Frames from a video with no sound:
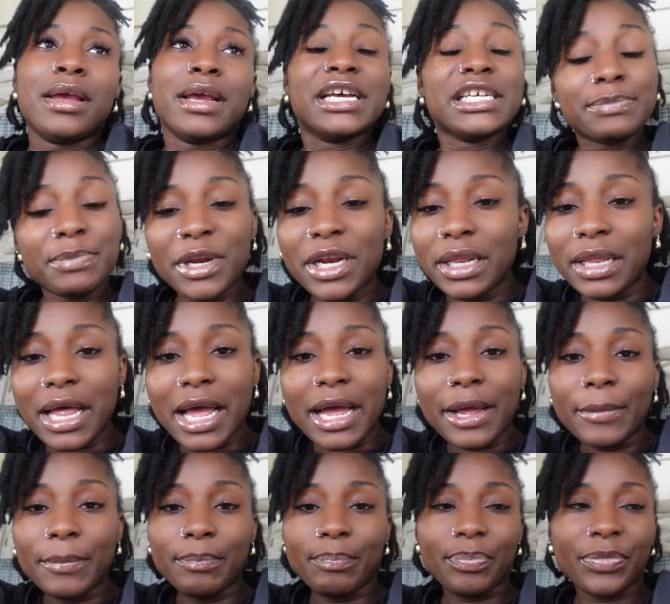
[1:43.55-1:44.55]
it's been a
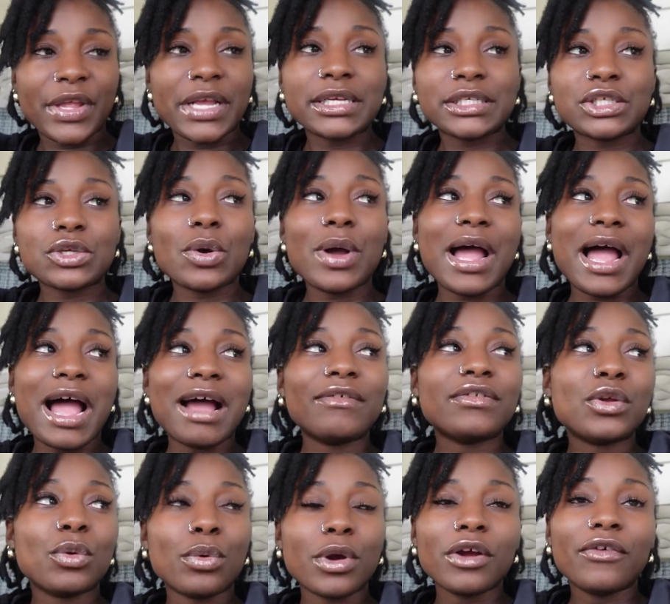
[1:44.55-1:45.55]
lot, so I
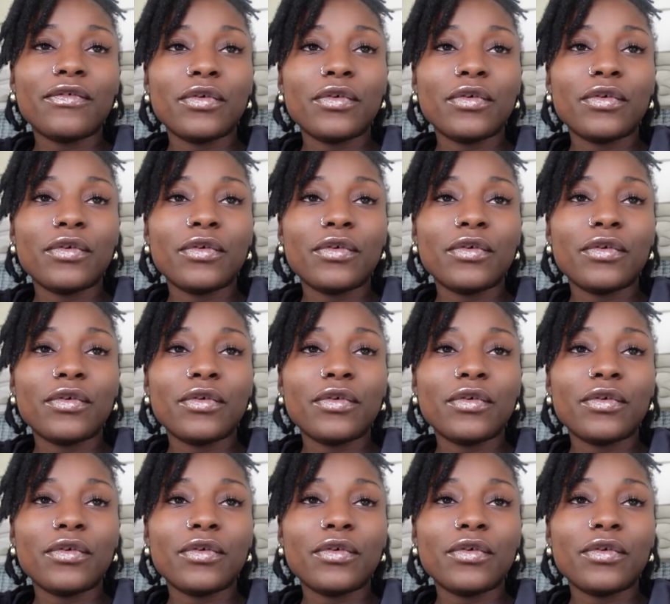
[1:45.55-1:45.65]
have to work